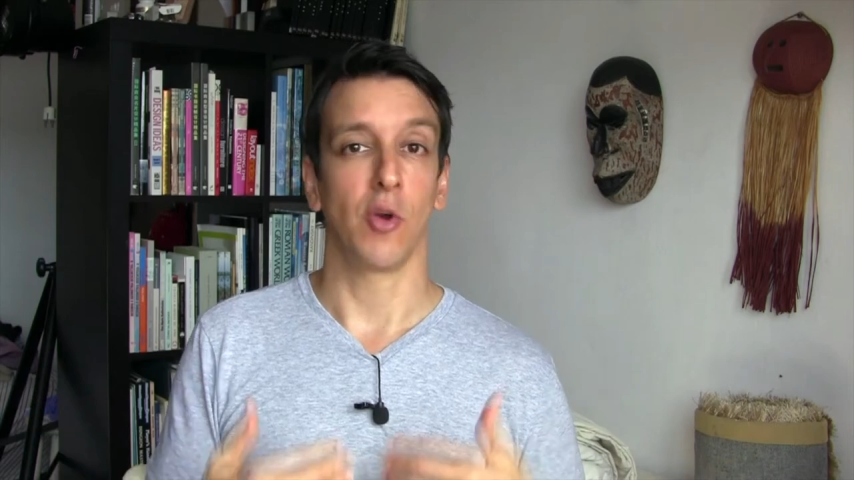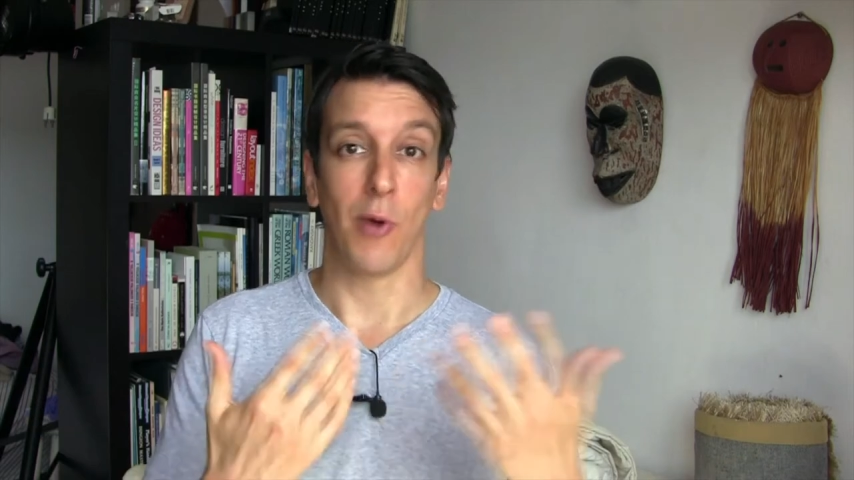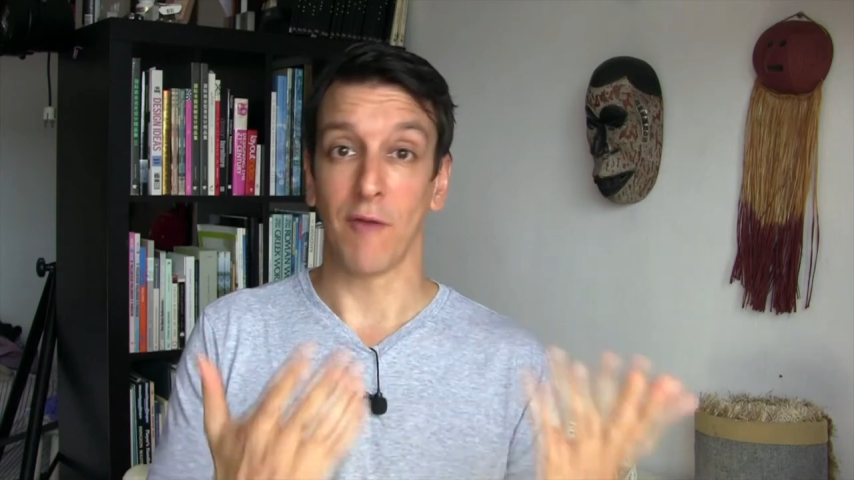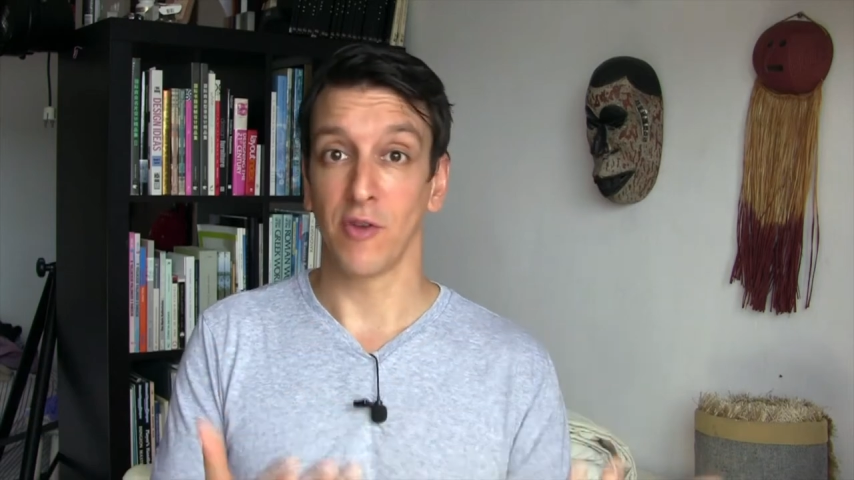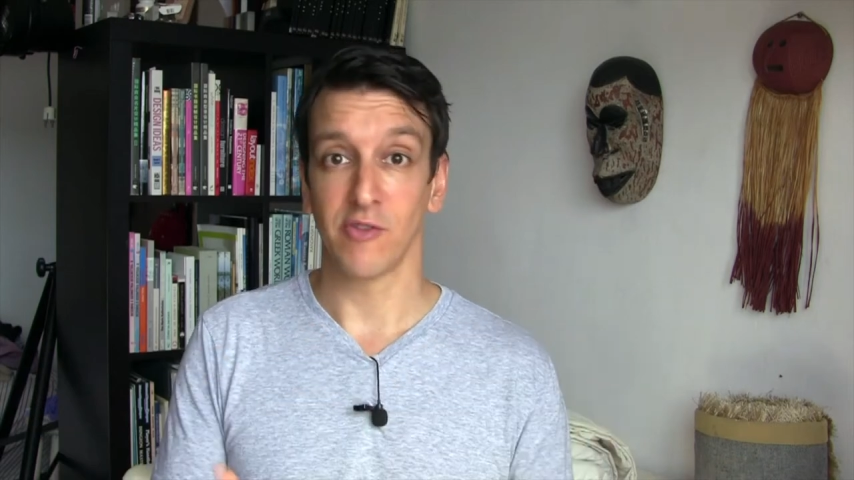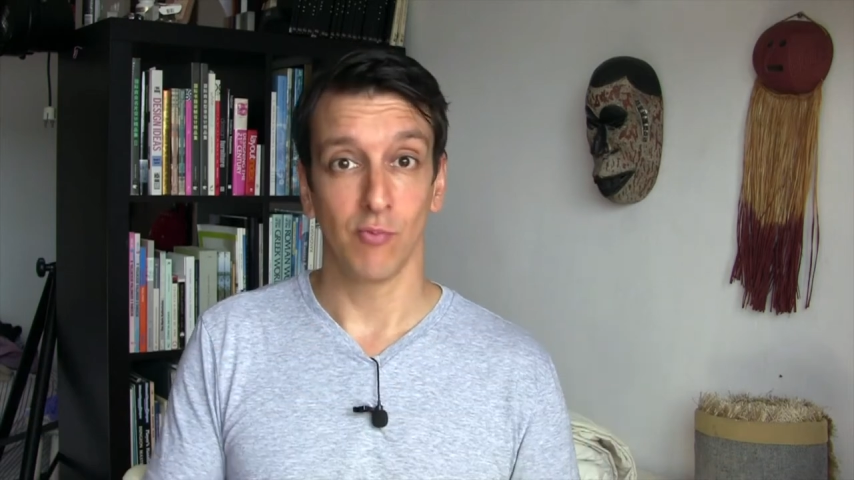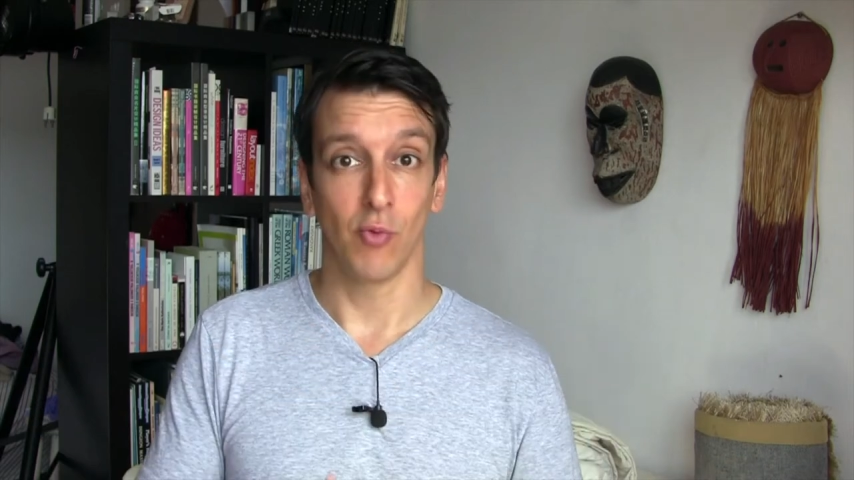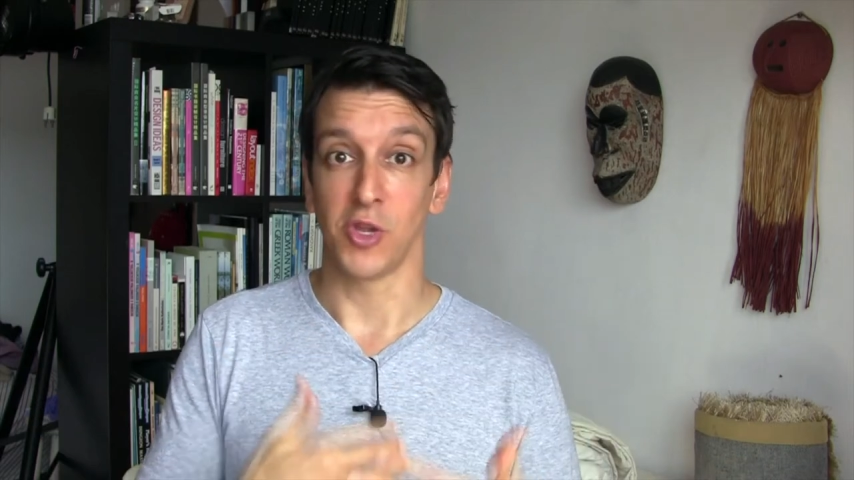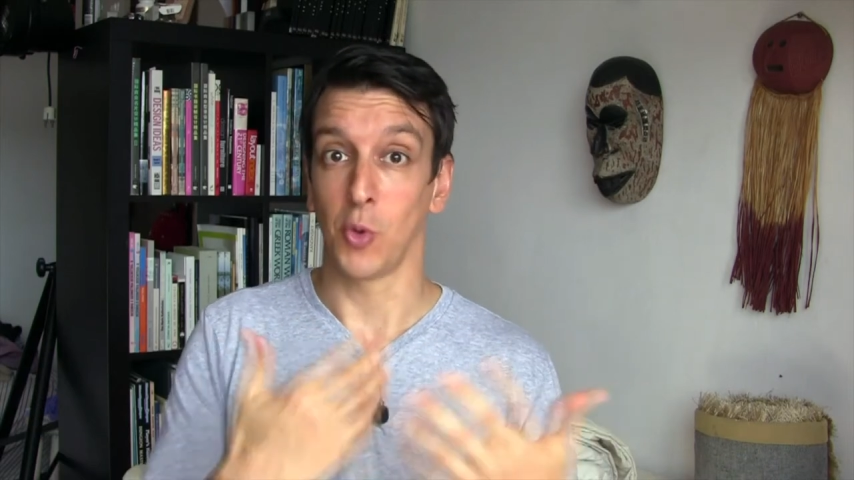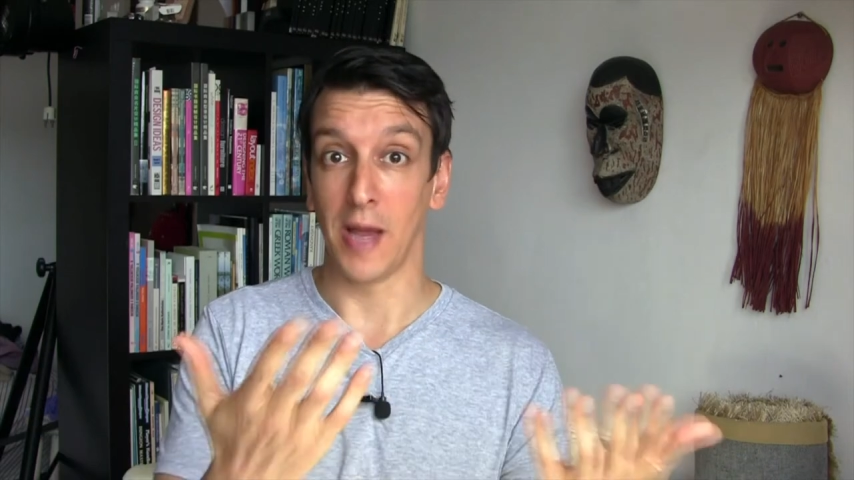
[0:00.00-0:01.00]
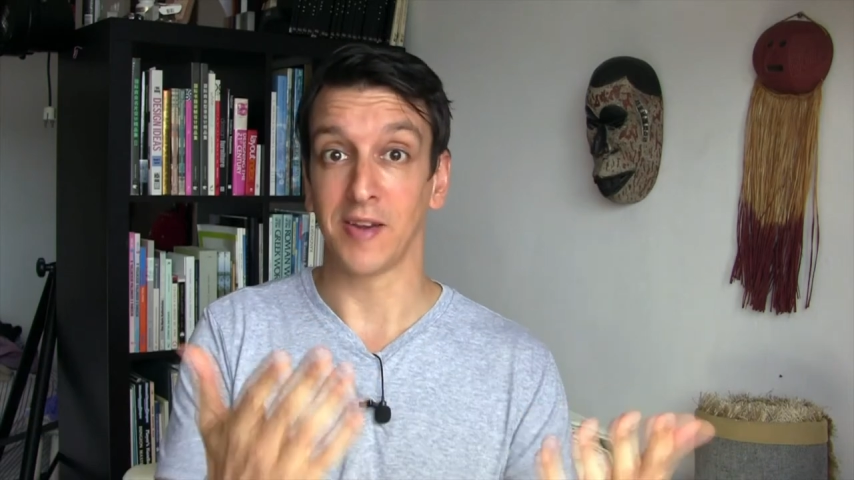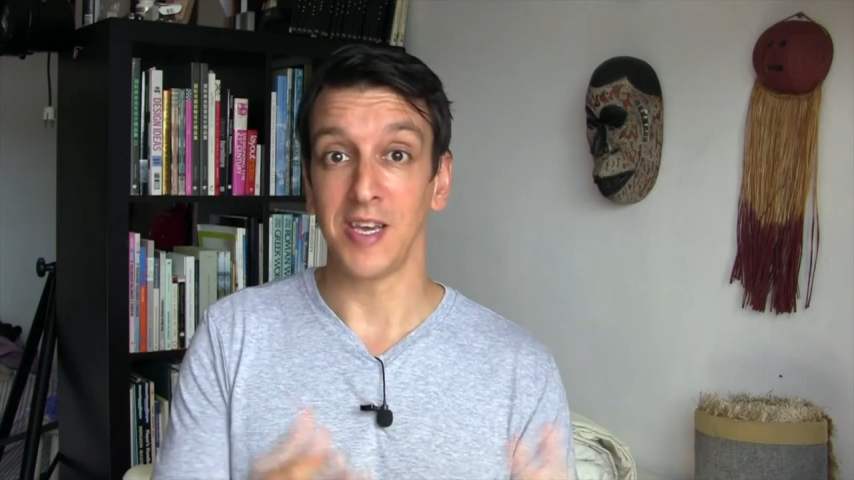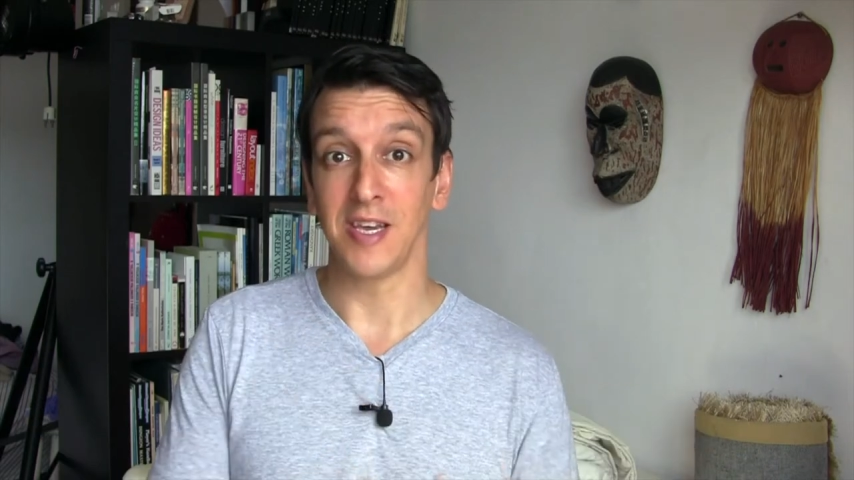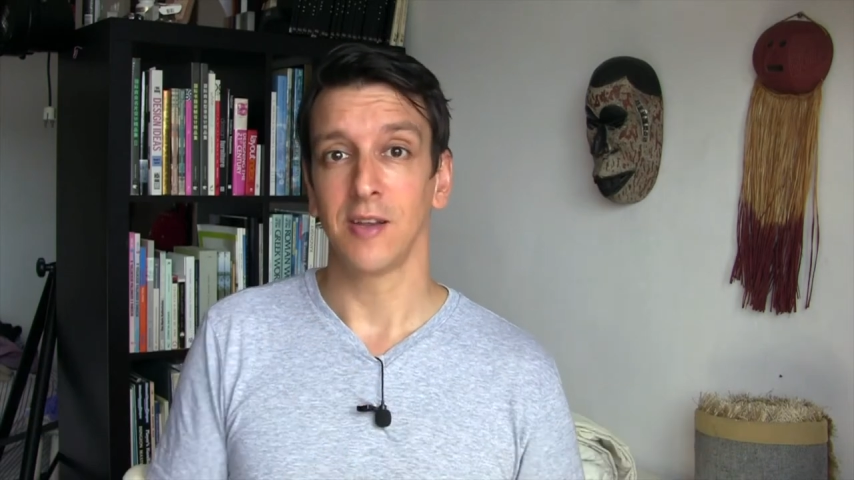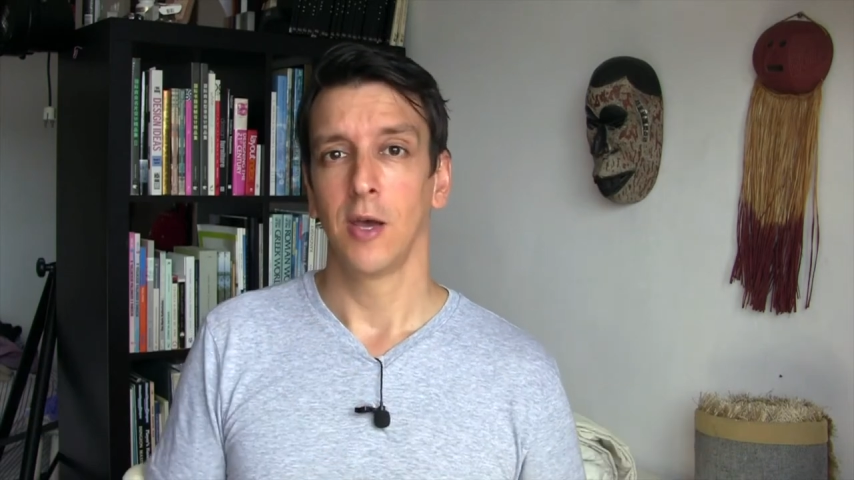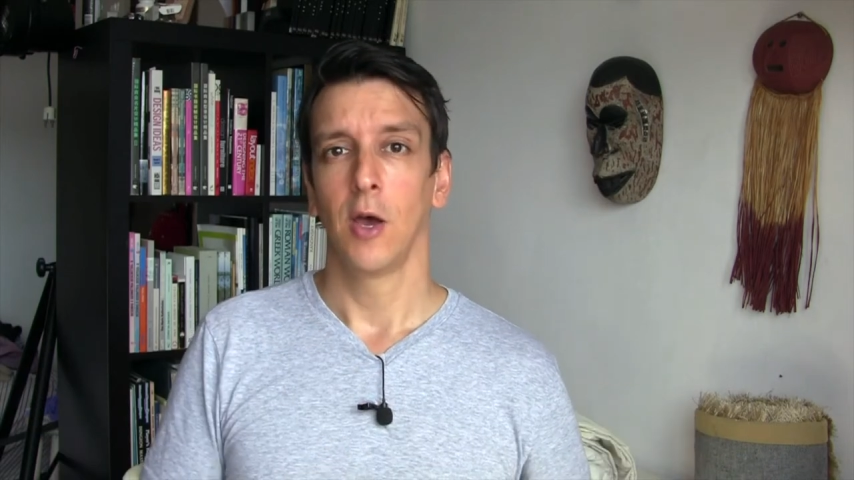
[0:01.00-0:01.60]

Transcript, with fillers: preference, what you like to eat,